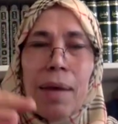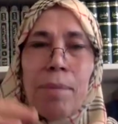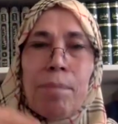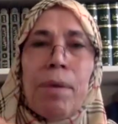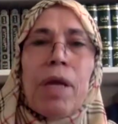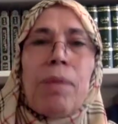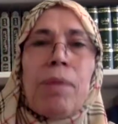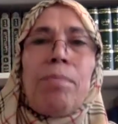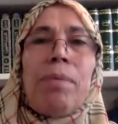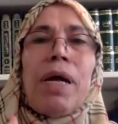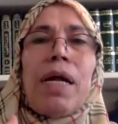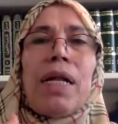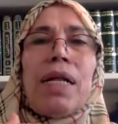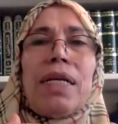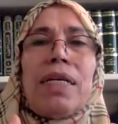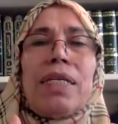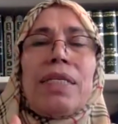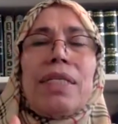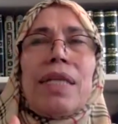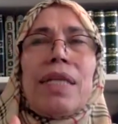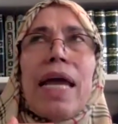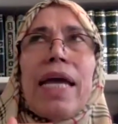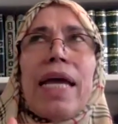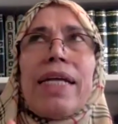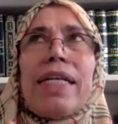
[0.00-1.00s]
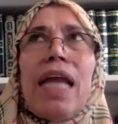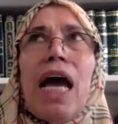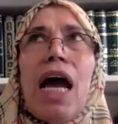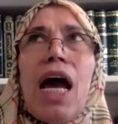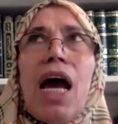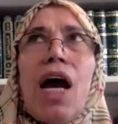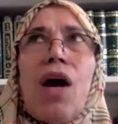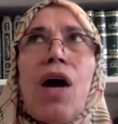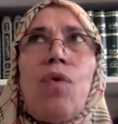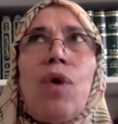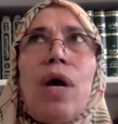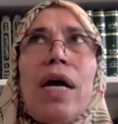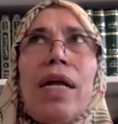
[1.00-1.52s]
minbar is like
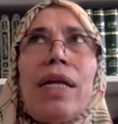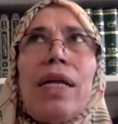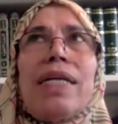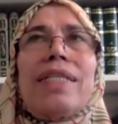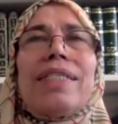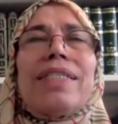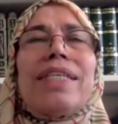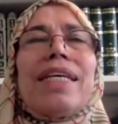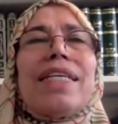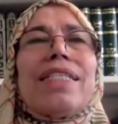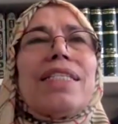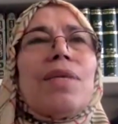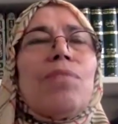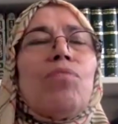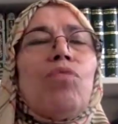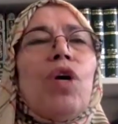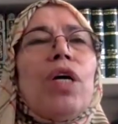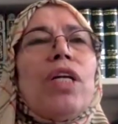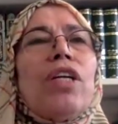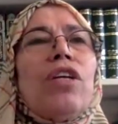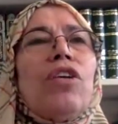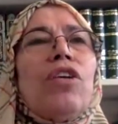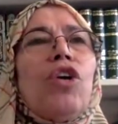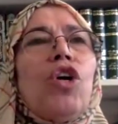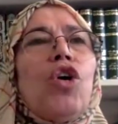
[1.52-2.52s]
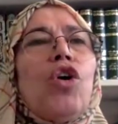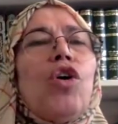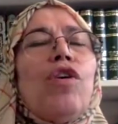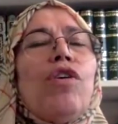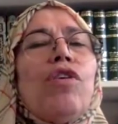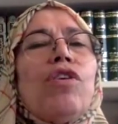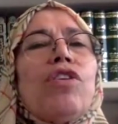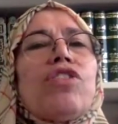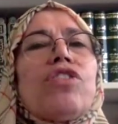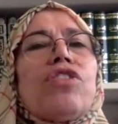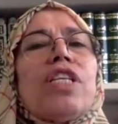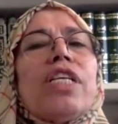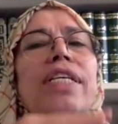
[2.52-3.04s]
now let's say someone go
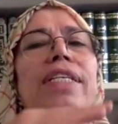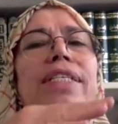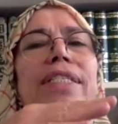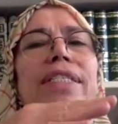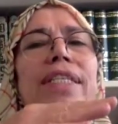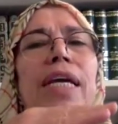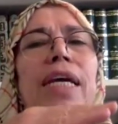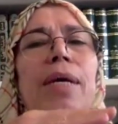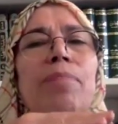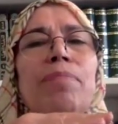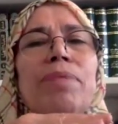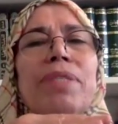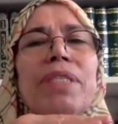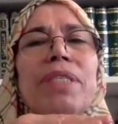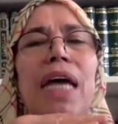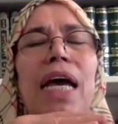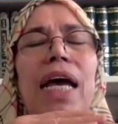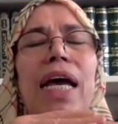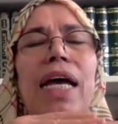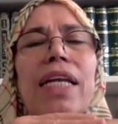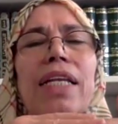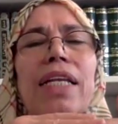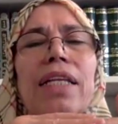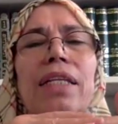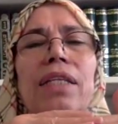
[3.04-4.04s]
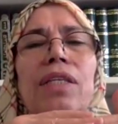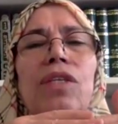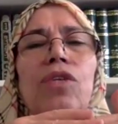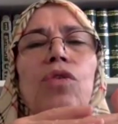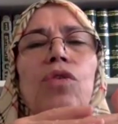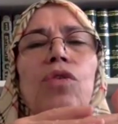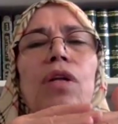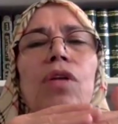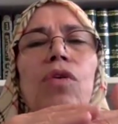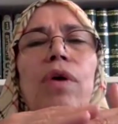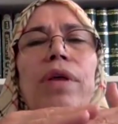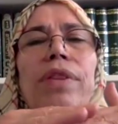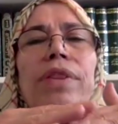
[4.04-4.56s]
three steps and
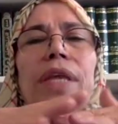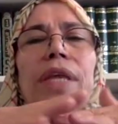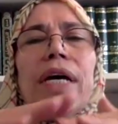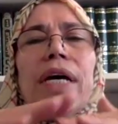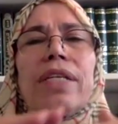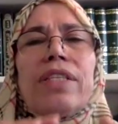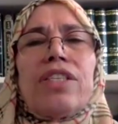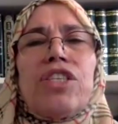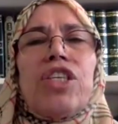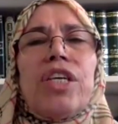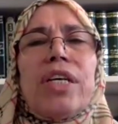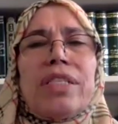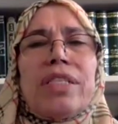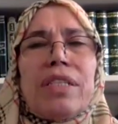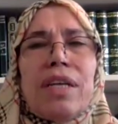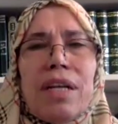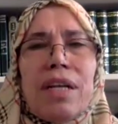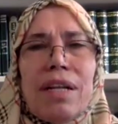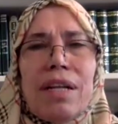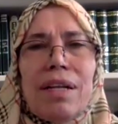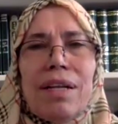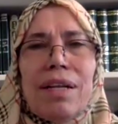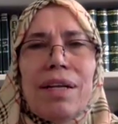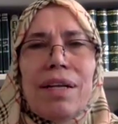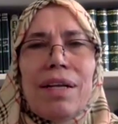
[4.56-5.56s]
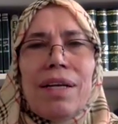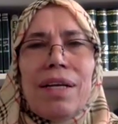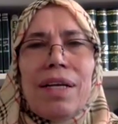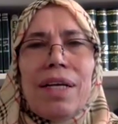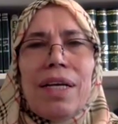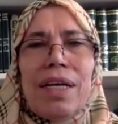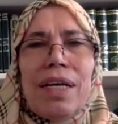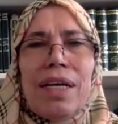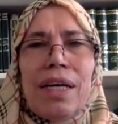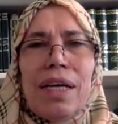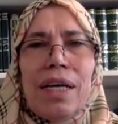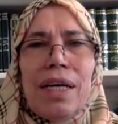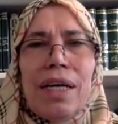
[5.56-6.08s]
you're on the theater
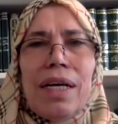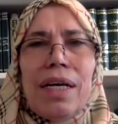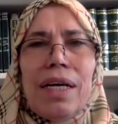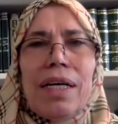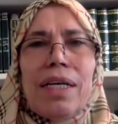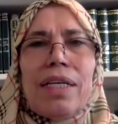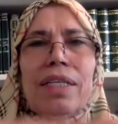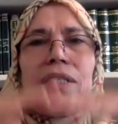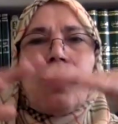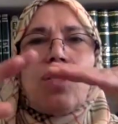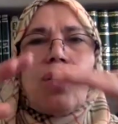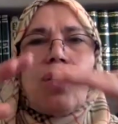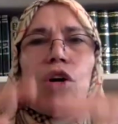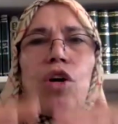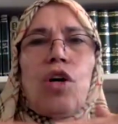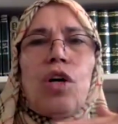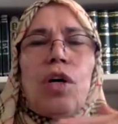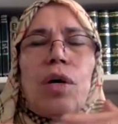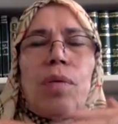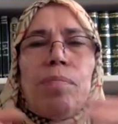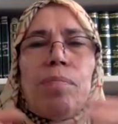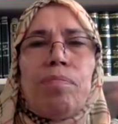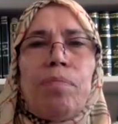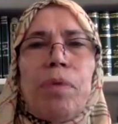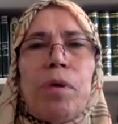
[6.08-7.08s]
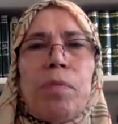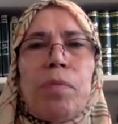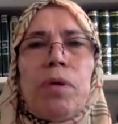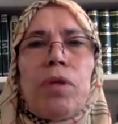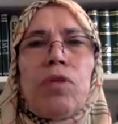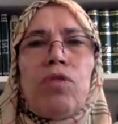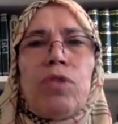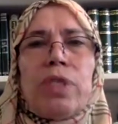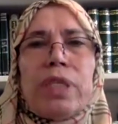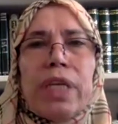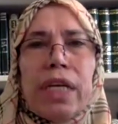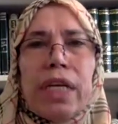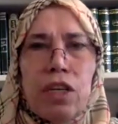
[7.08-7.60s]
uh, so people
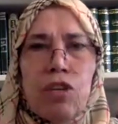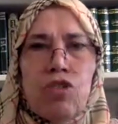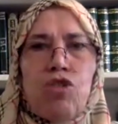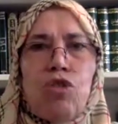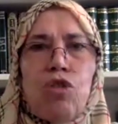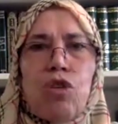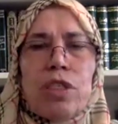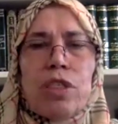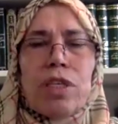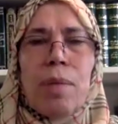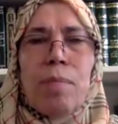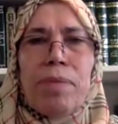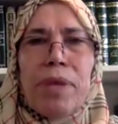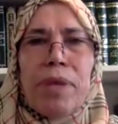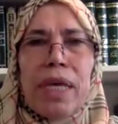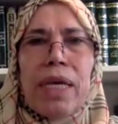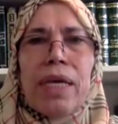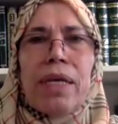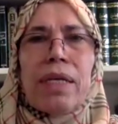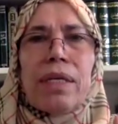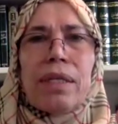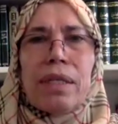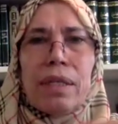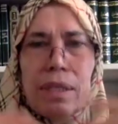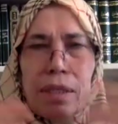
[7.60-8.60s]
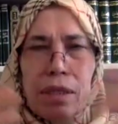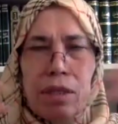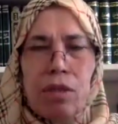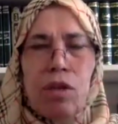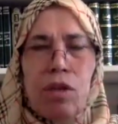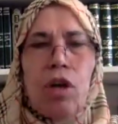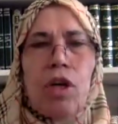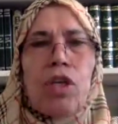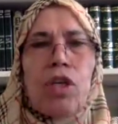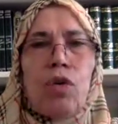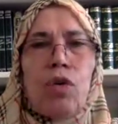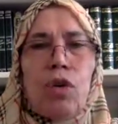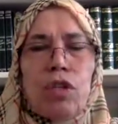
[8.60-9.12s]
who's going to show something you know
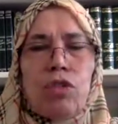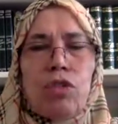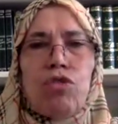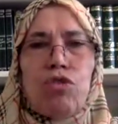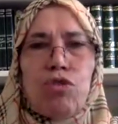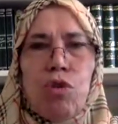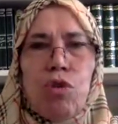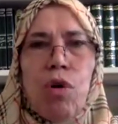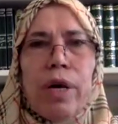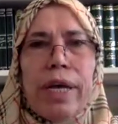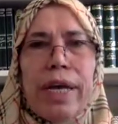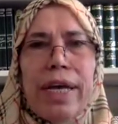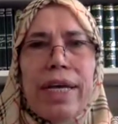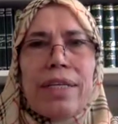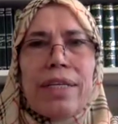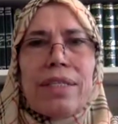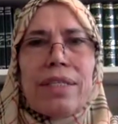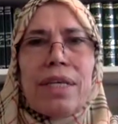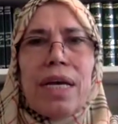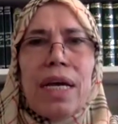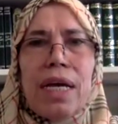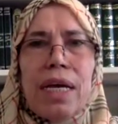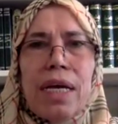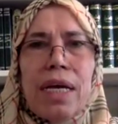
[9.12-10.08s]
you go to showcase